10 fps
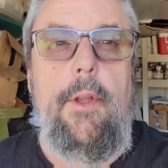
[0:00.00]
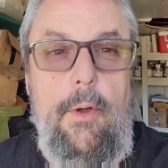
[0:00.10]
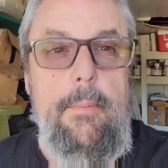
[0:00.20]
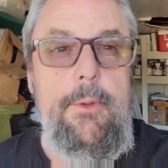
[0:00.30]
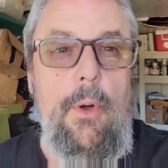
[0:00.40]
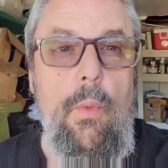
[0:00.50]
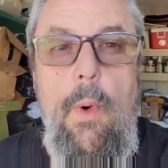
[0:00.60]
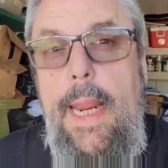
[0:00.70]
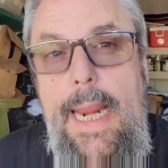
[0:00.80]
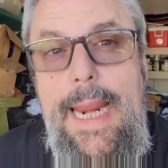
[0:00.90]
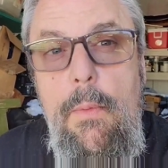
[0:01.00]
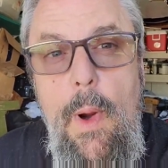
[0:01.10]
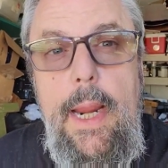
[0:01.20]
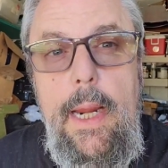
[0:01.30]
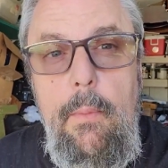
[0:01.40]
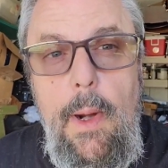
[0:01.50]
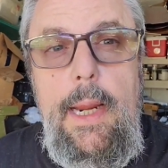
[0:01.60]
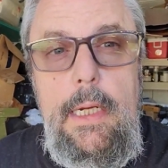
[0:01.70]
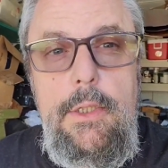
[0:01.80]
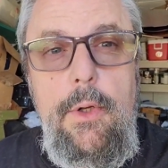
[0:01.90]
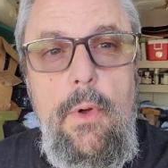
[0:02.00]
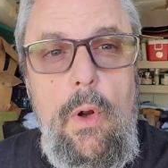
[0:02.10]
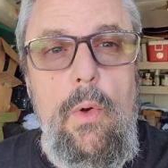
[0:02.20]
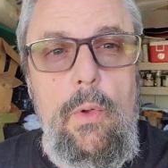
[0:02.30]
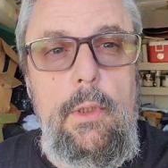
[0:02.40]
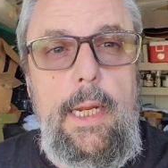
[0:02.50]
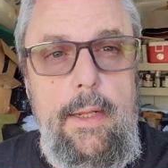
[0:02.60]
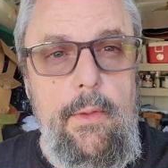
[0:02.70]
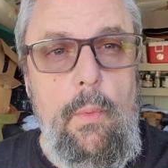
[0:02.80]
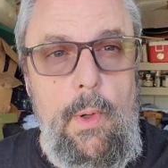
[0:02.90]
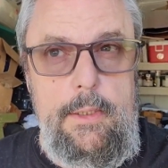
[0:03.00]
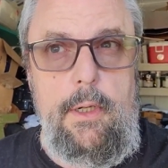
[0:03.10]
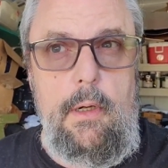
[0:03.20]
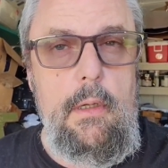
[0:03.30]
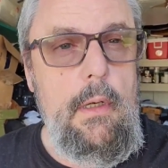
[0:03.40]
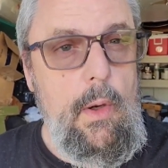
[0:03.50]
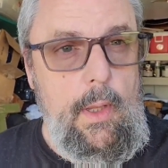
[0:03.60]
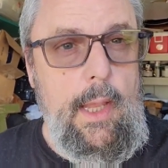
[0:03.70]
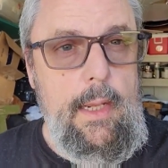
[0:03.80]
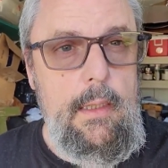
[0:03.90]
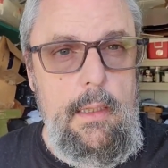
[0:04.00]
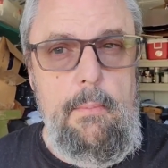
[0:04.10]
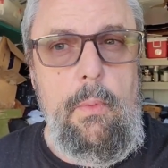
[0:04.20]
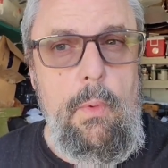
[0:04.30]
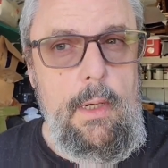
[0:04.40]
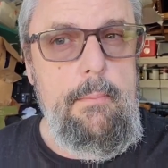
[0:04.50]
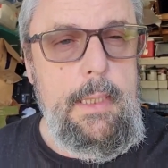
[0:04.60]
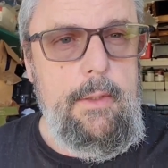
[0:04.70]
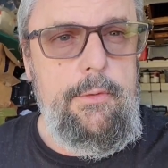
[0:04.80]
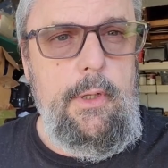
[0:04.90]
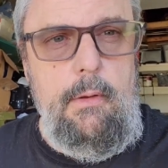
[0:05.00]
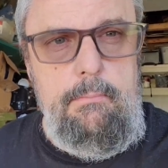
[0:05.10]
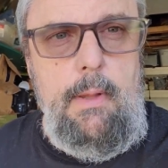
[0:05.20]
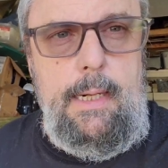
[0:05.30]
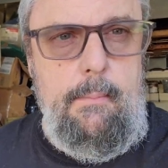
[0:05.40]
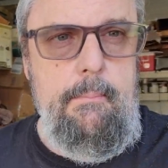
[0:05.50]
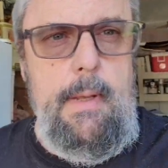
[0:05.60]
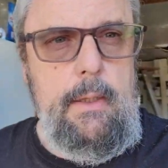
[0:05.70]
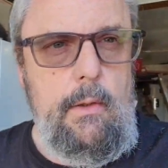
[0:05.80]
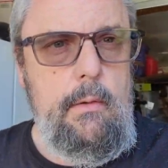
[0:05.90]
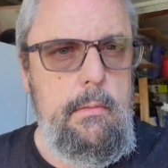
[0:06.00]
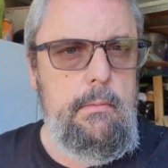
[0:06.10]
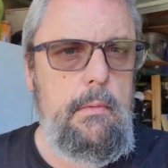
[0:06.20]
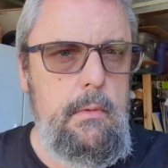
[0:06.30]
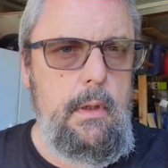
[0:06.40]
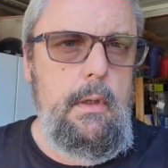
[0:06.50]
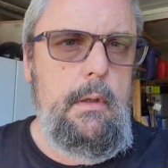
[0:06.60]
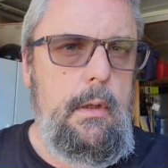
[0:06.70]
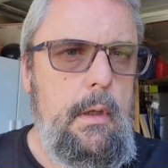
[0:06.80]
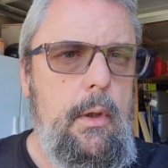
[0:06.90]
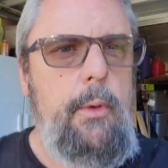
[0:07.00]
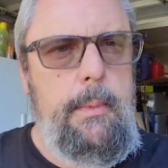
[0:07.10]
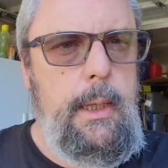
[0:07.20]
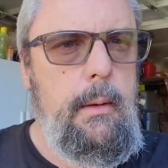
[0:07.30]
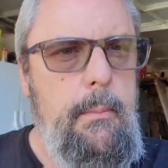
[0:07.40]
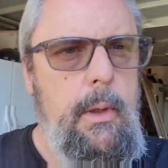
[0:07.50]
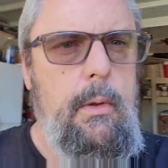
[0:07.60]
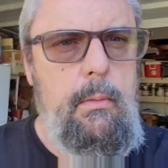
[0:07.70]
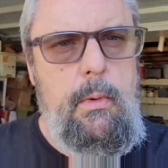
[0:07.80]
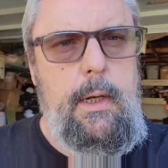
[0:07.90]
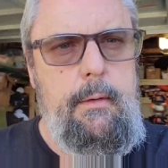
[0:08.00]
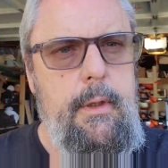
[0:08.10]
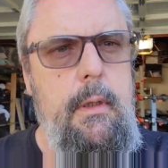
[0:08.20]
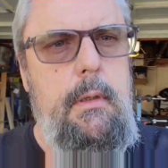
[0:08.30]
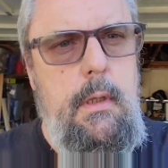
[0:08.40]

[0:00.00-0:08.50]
The grips are way too cold in the winter, okay? Number one, because they're like a metal or aluminum or whatever.